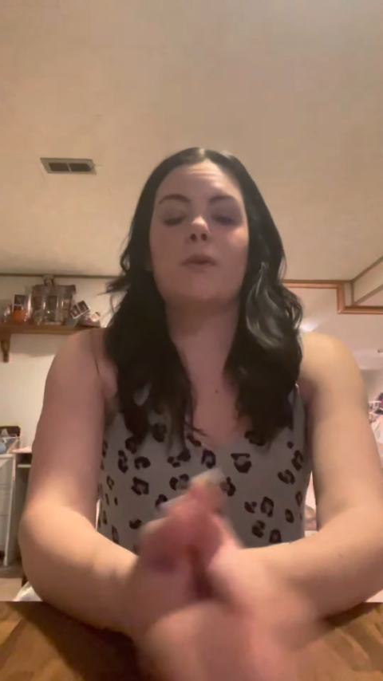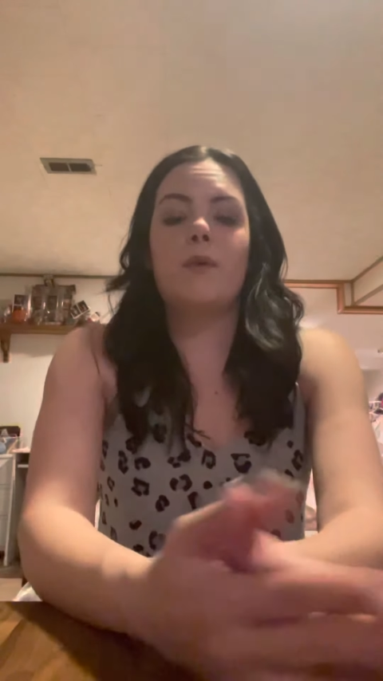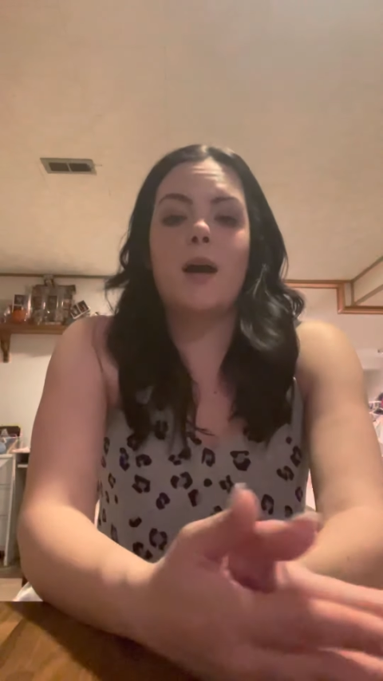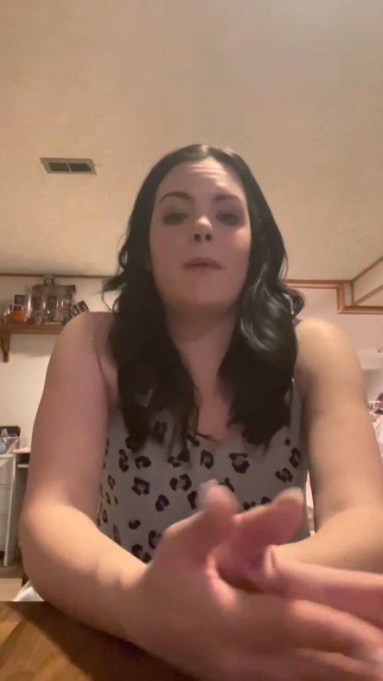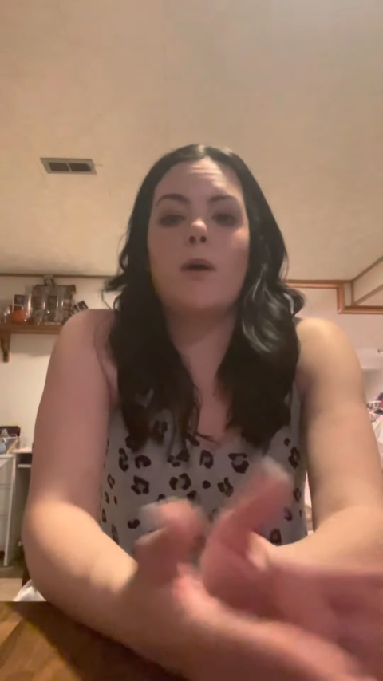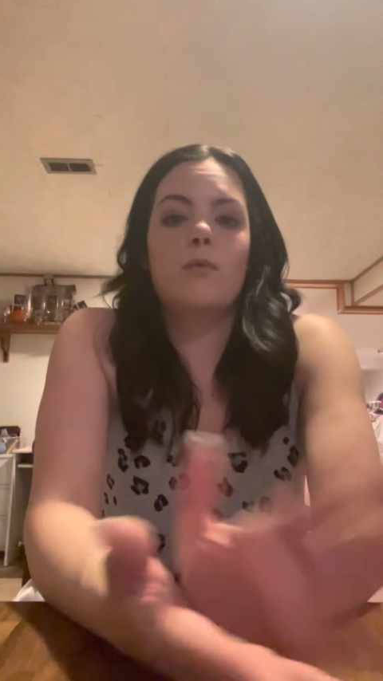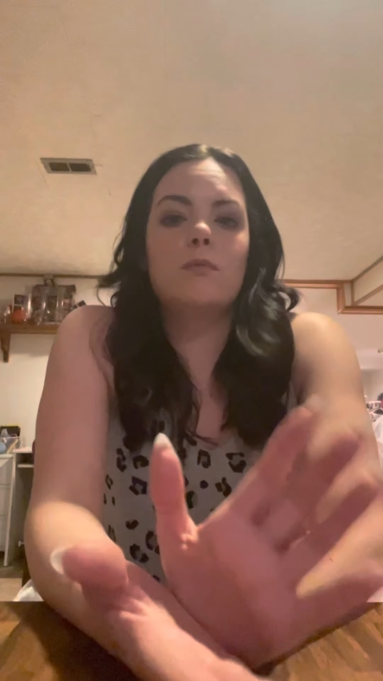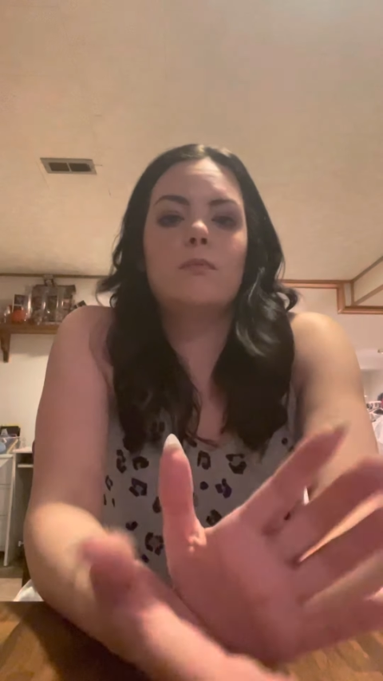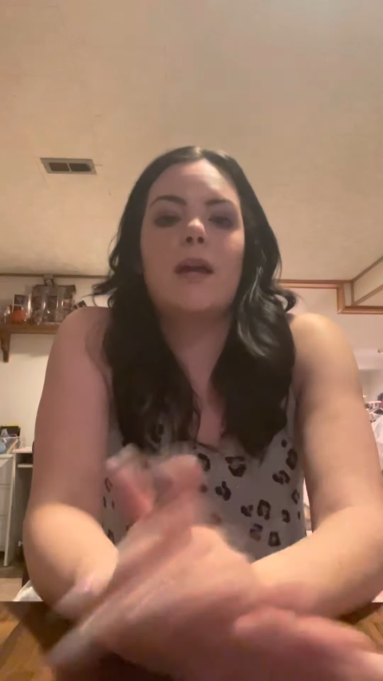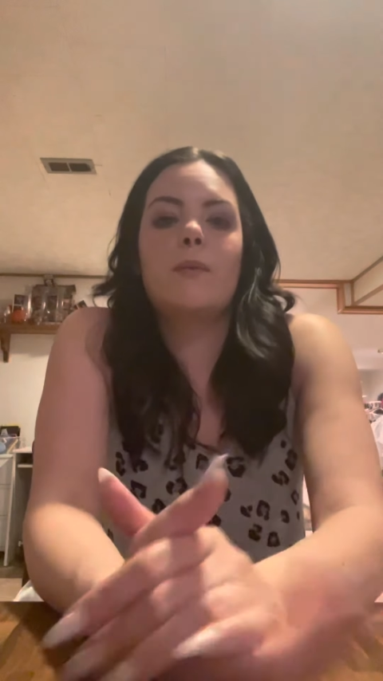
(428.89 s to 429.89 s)
you can come out
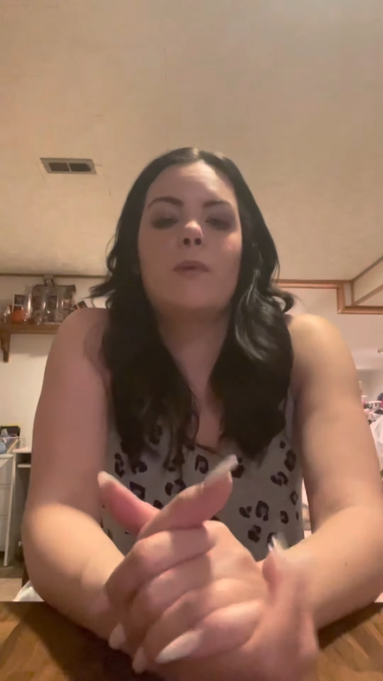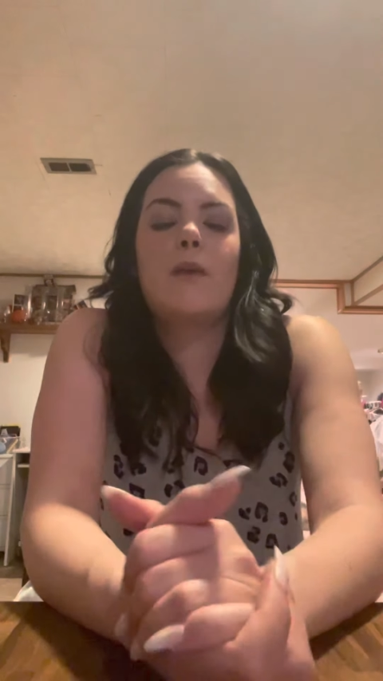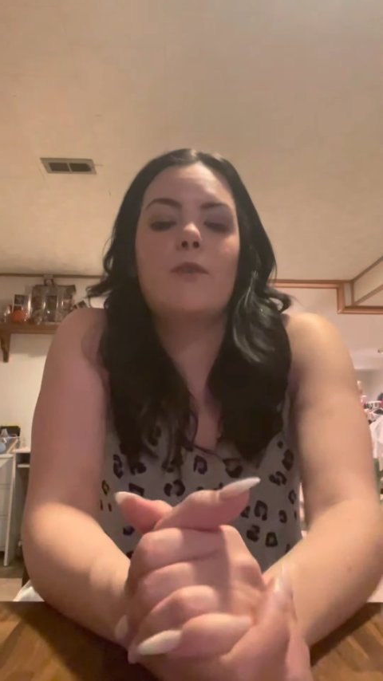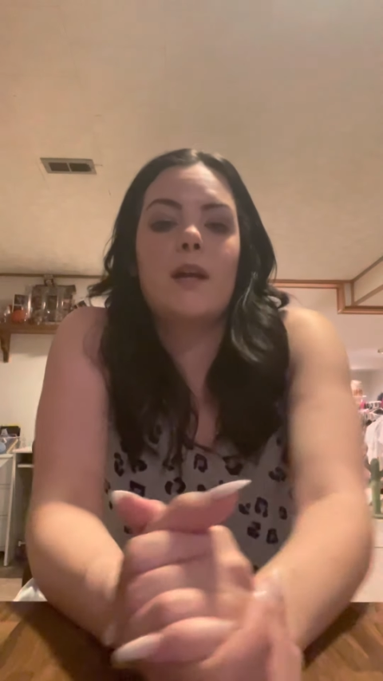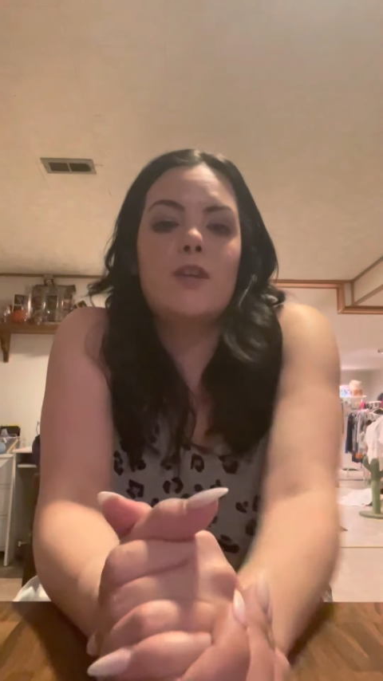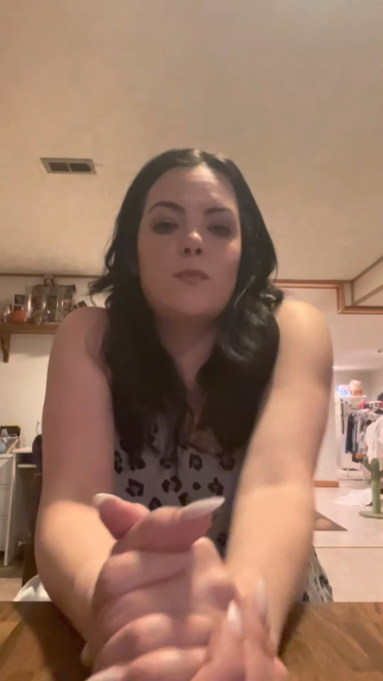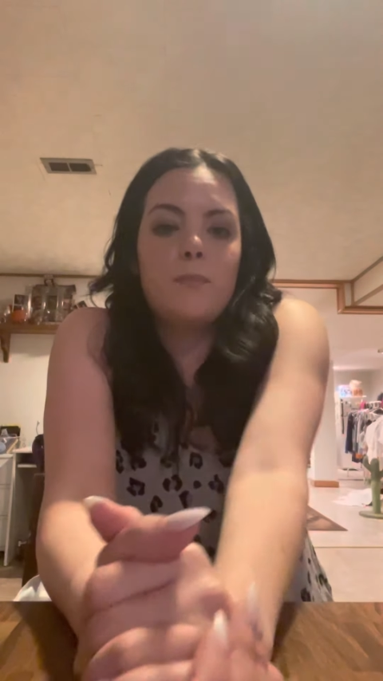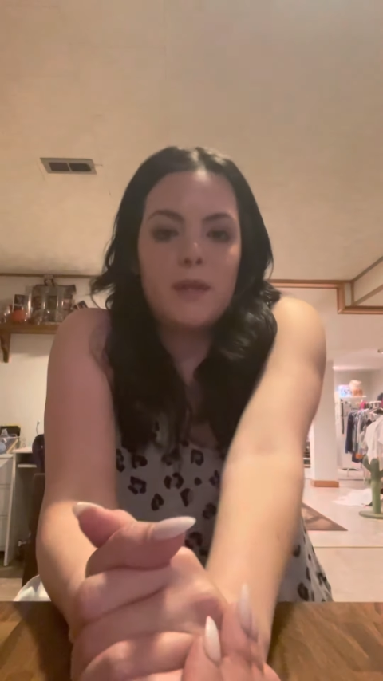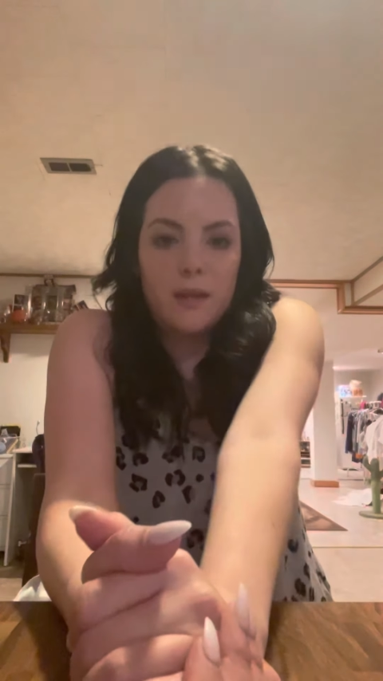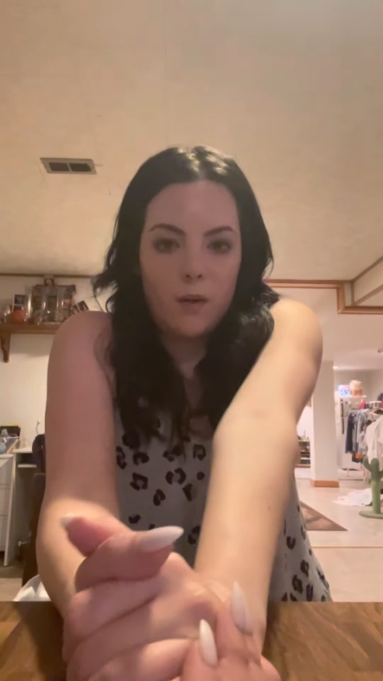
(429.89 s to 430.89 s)
at whatever age and
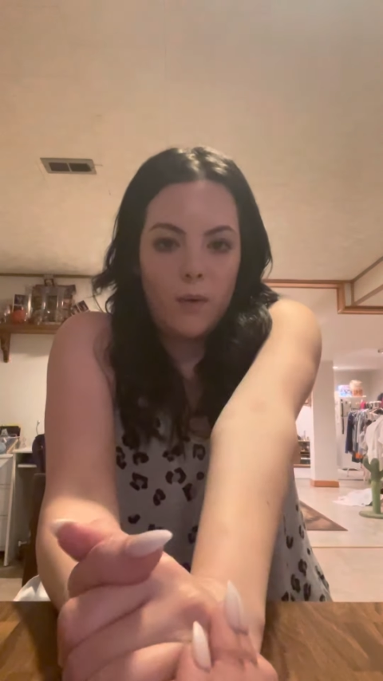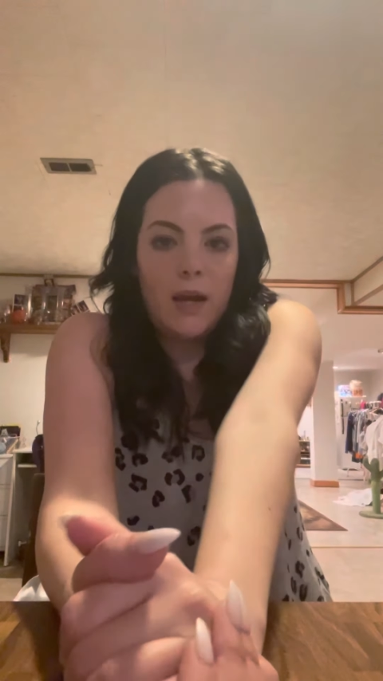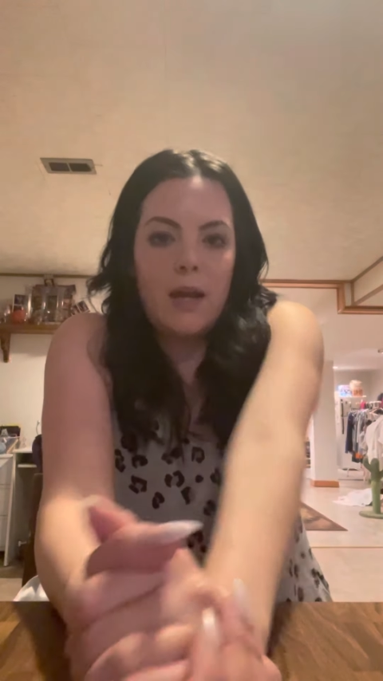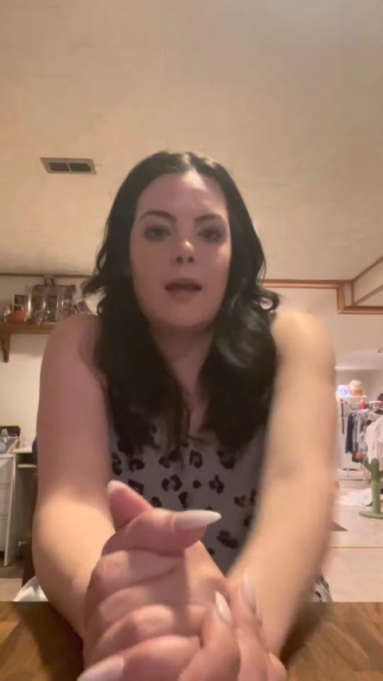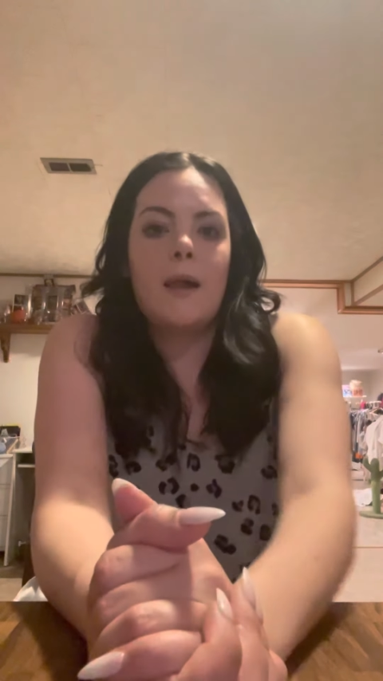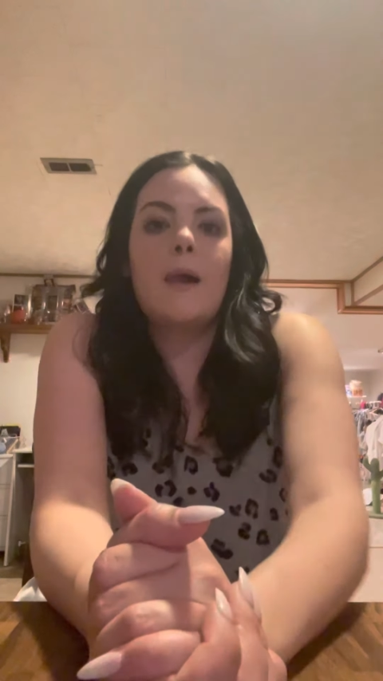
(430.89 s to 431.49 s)
be okay.